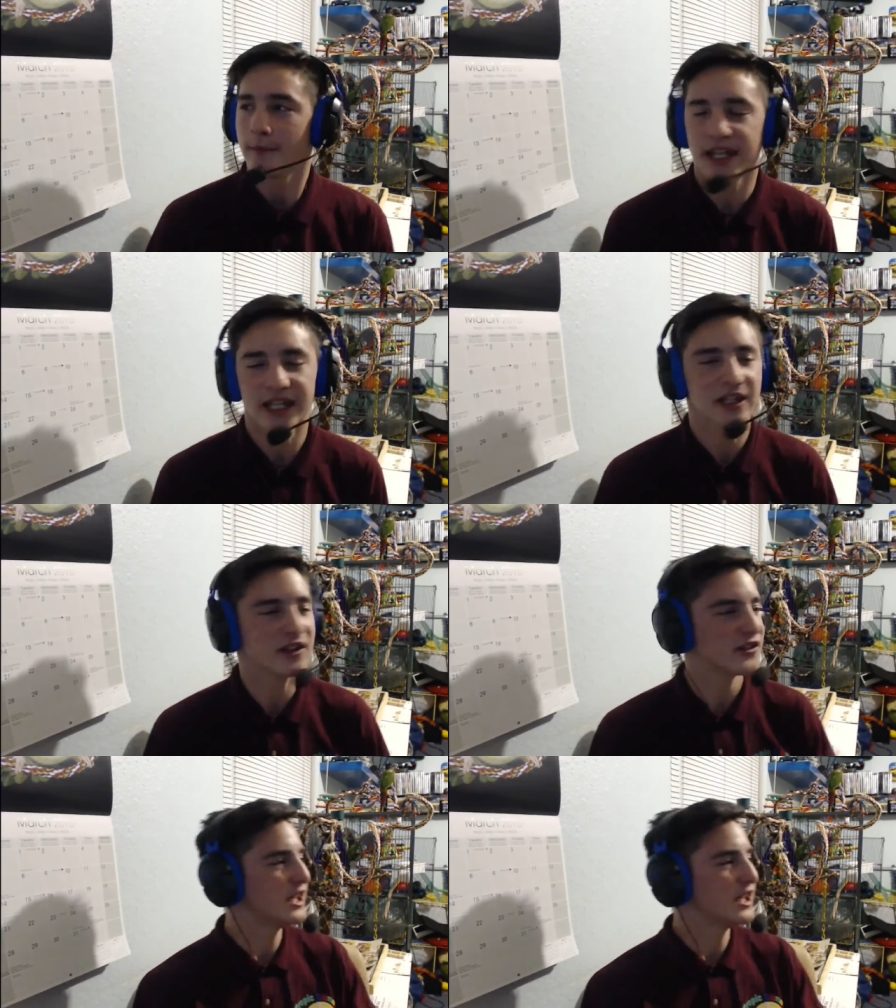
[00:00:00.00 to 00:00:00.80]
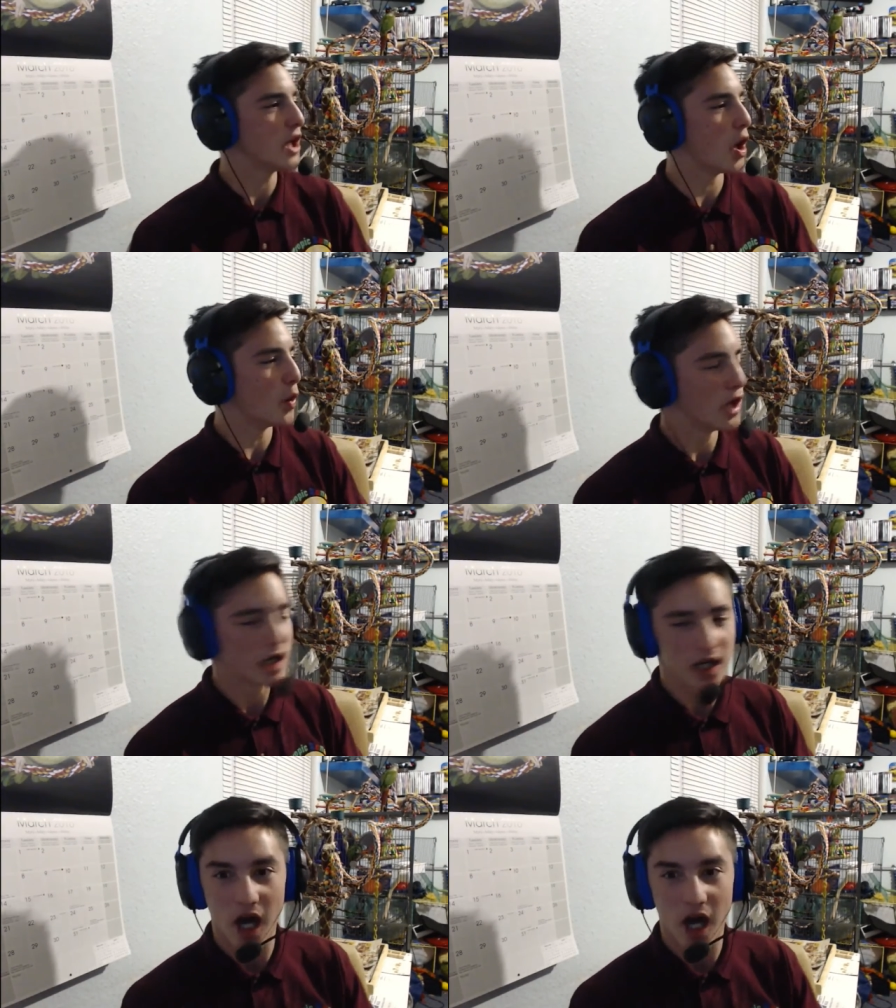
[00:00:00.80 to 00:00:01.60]
making a video
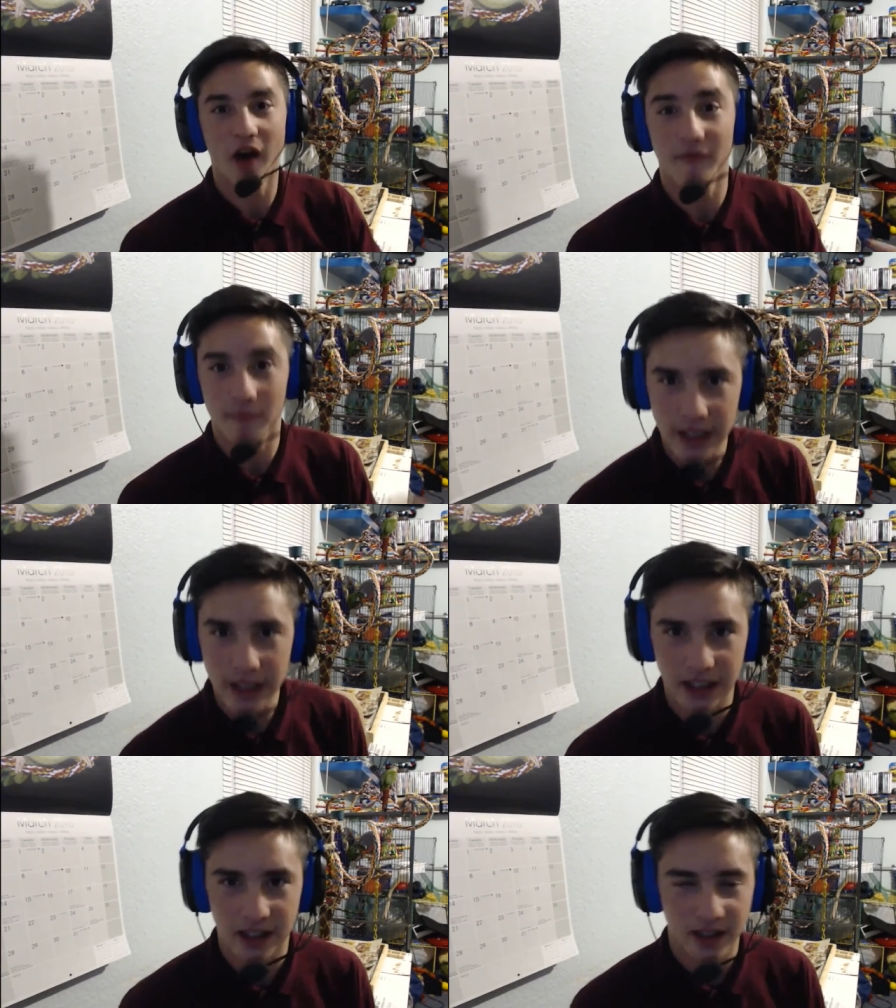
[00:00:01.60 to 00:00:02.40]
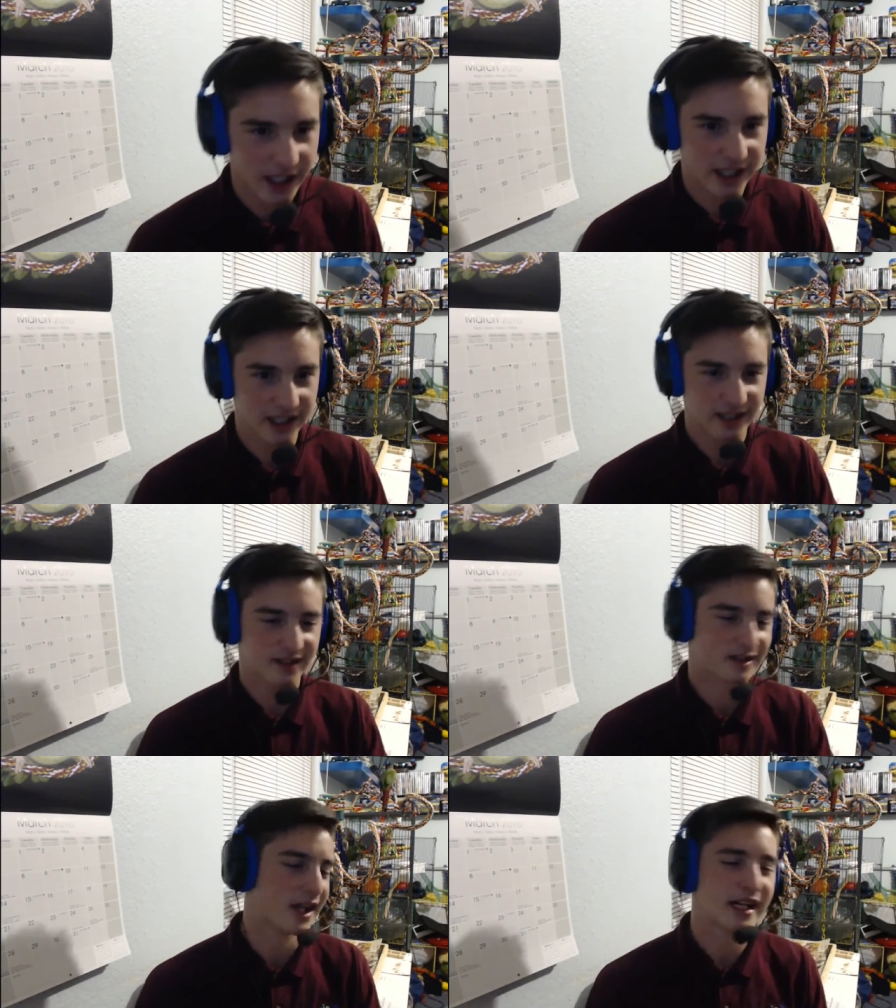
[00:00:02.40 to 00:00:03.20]
of me. Like,
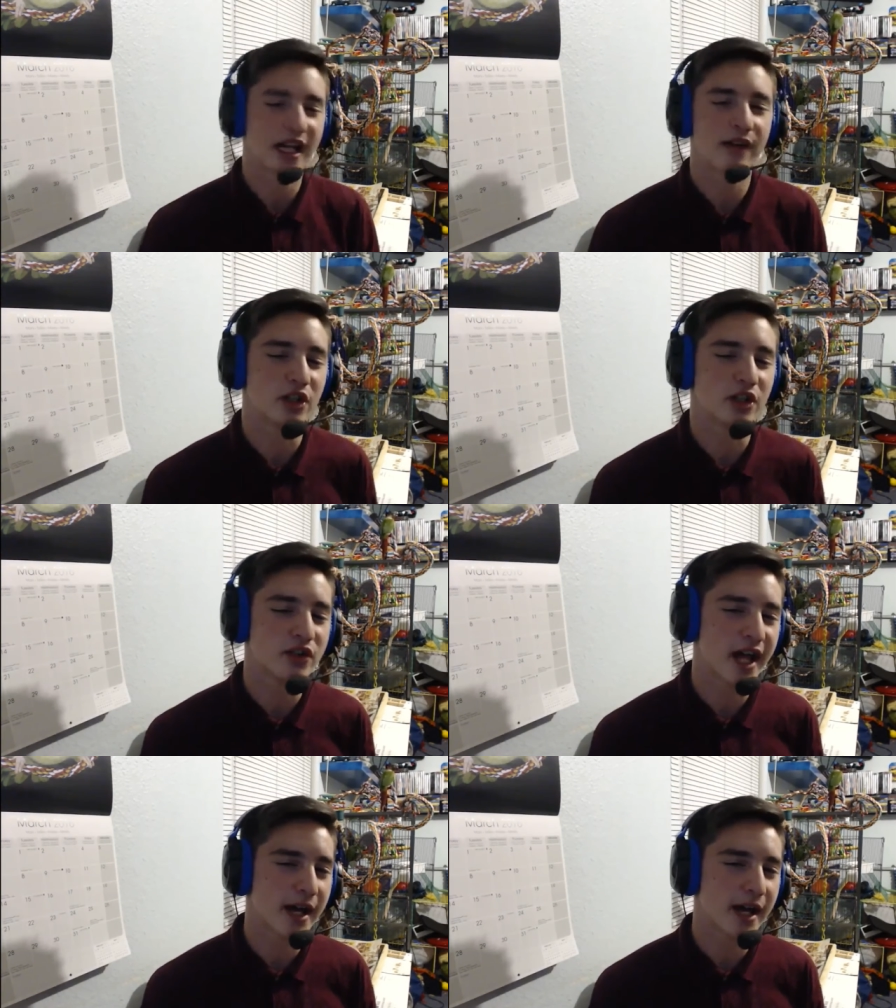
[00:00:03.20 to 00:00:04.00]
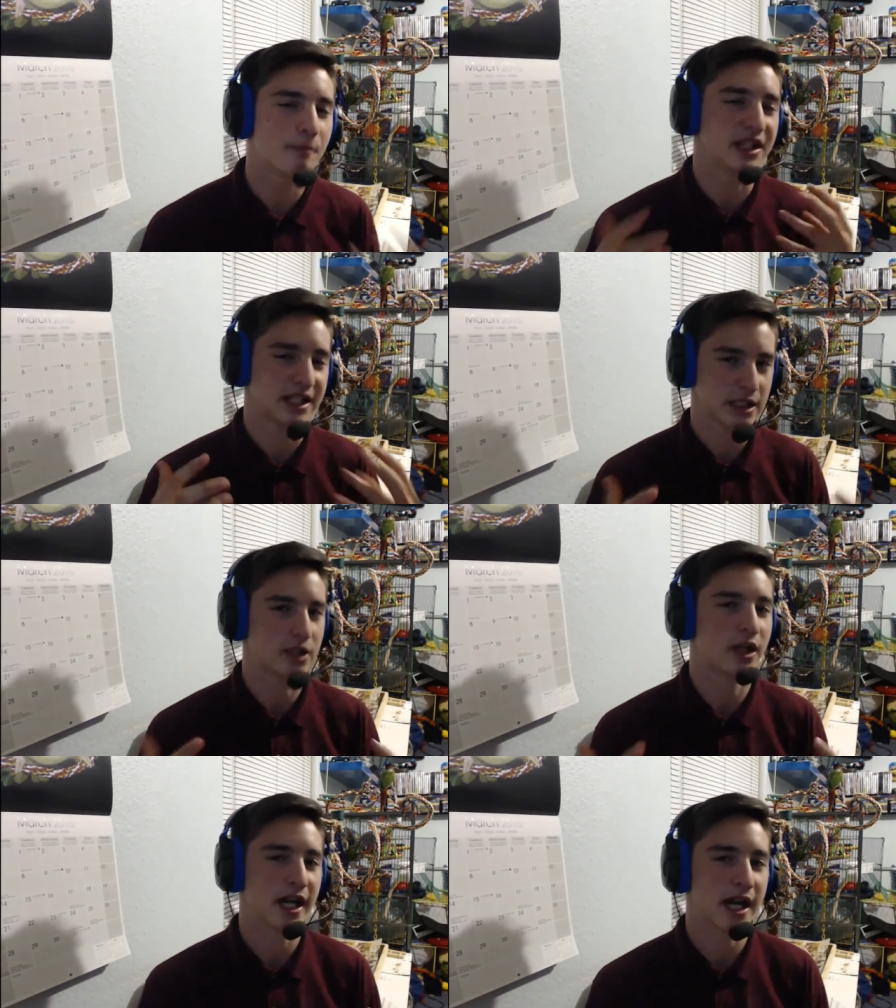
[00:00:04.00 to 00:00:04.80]
I never do that, but
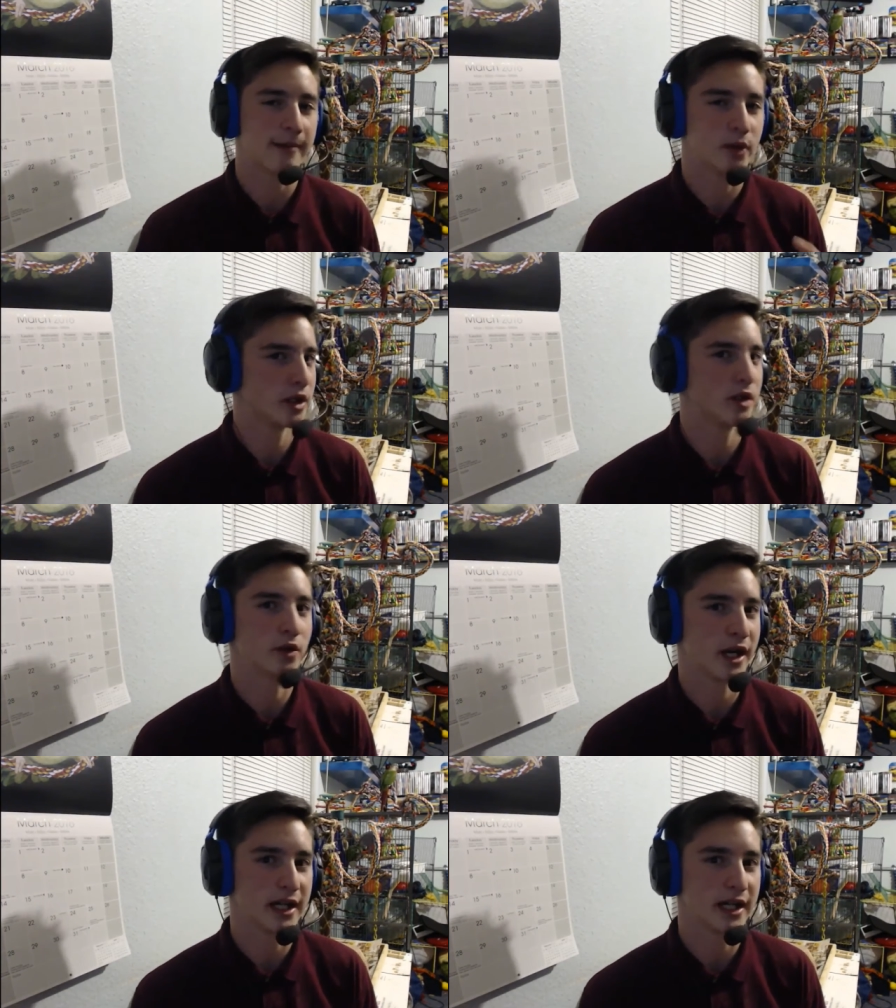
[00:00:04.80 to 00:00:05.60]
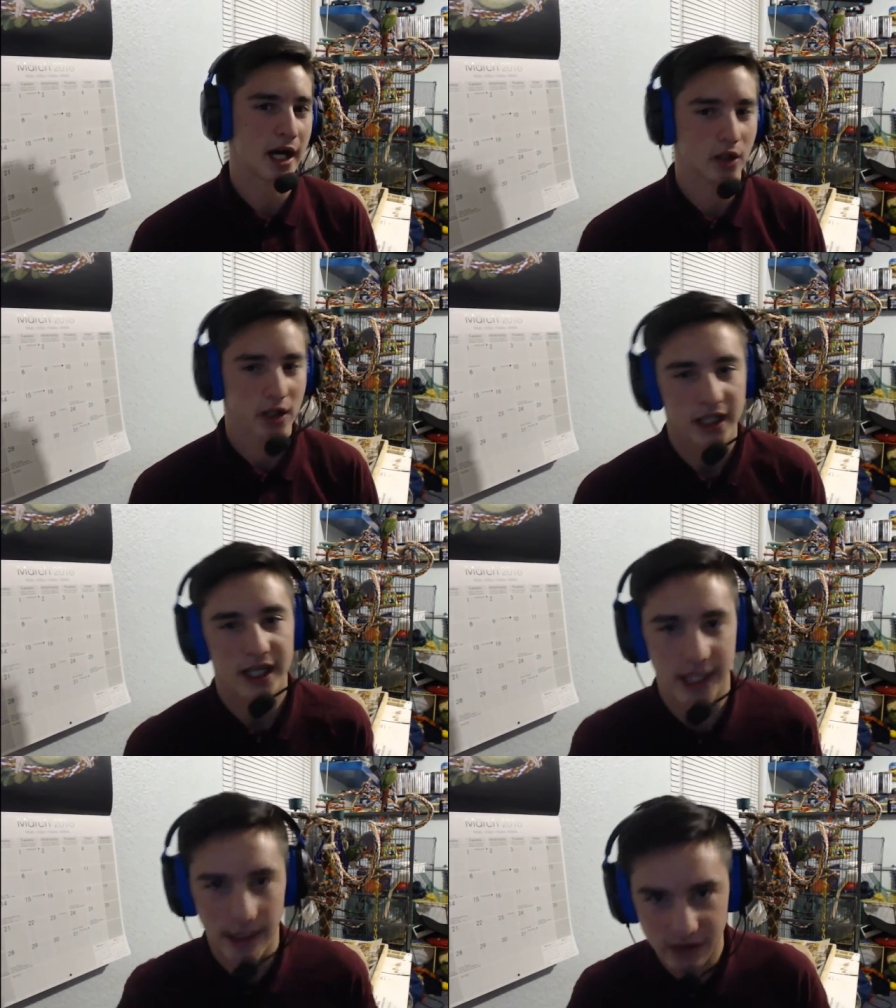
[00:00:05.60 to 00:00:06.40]
here I am doing it right now.
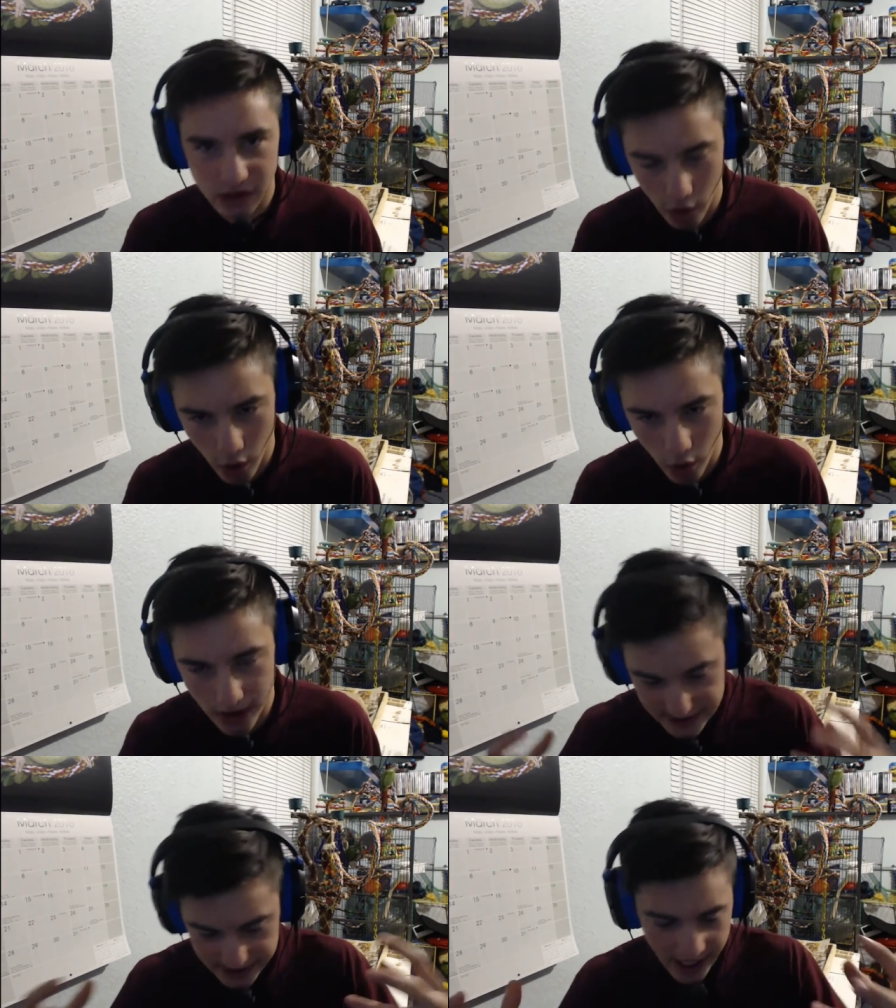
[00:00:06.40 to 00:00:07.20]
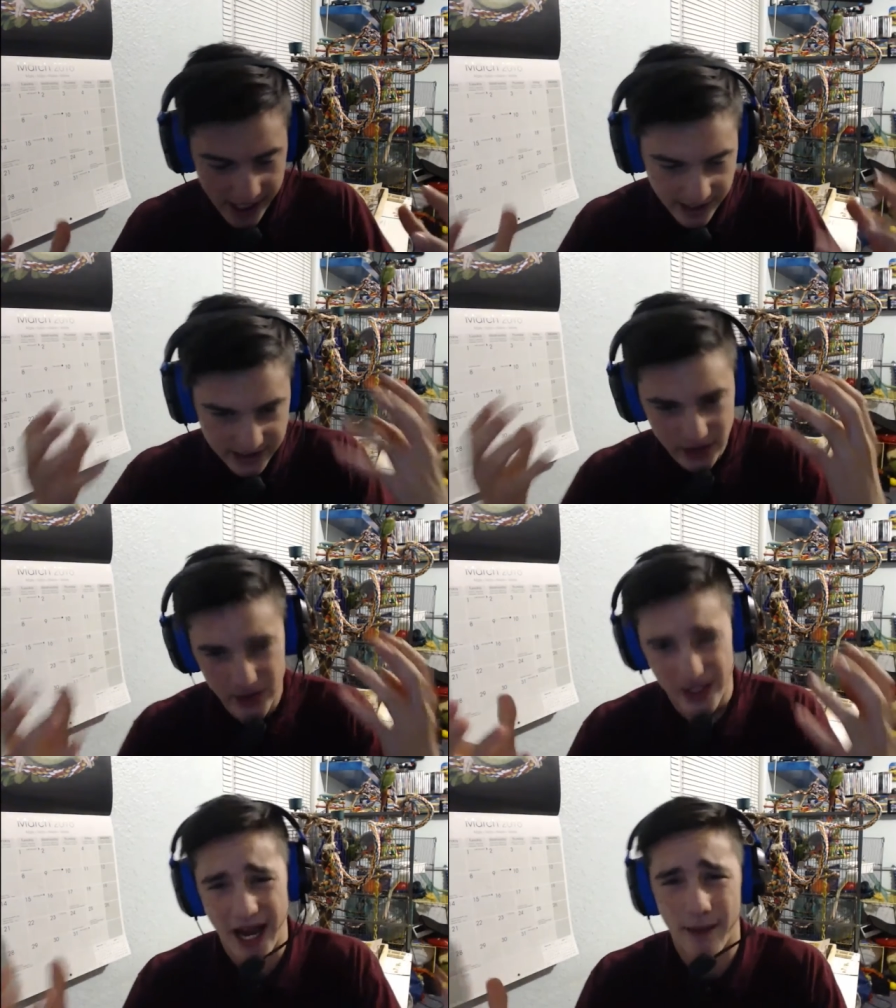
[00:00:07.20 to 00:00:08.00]
And I'm so excited, so
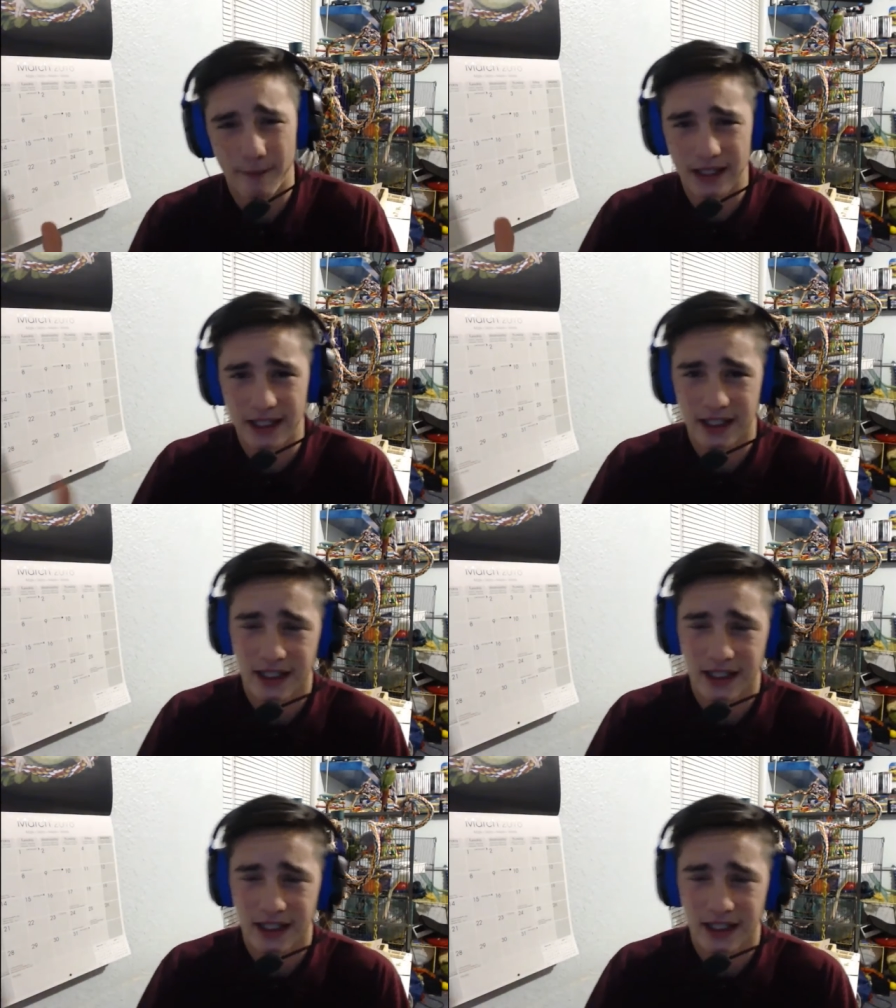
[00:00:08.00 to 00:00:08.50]
happy.